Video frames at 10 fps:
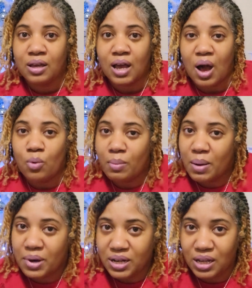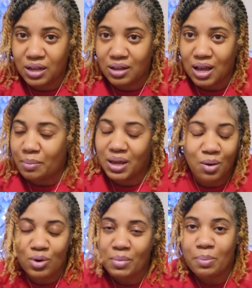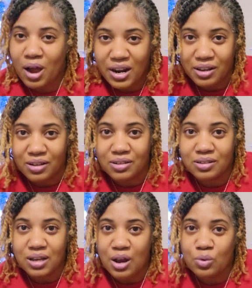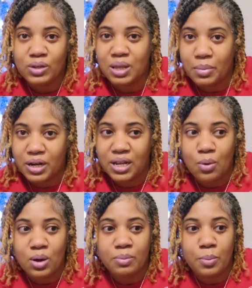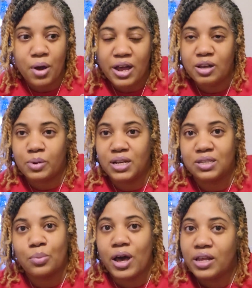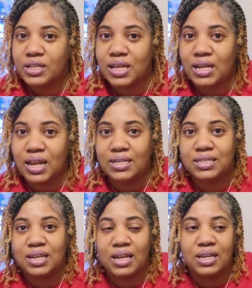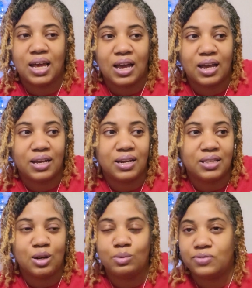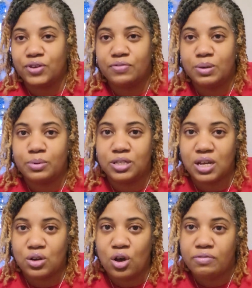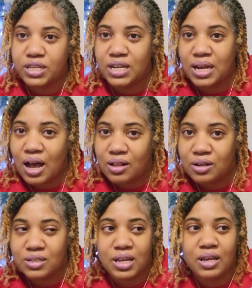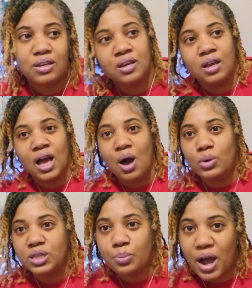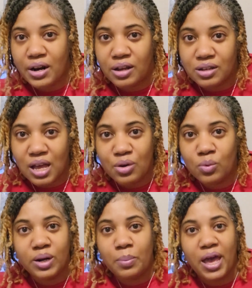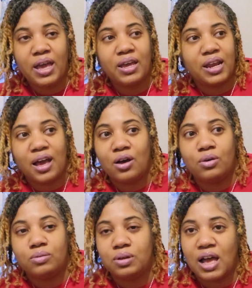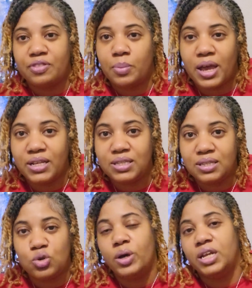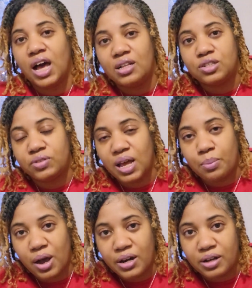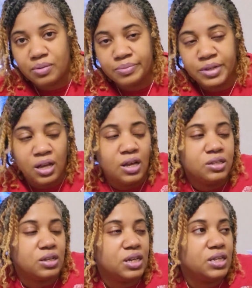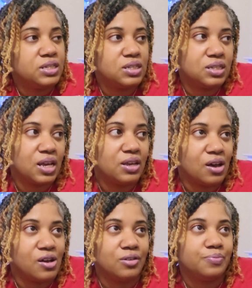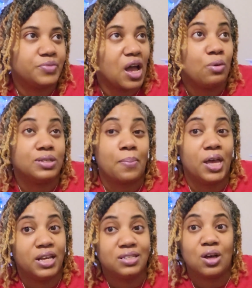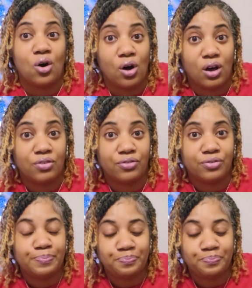I want my money. I mean, I want my product. I don't want the money. I want the product, because the product is like nineteen ninety-nine, and then it was fifty percent off, ten dollars. Like, I want the product. I don't want to pay now, have to pay twenty dollars for that product. So needless to say, y'all, I was pissed off.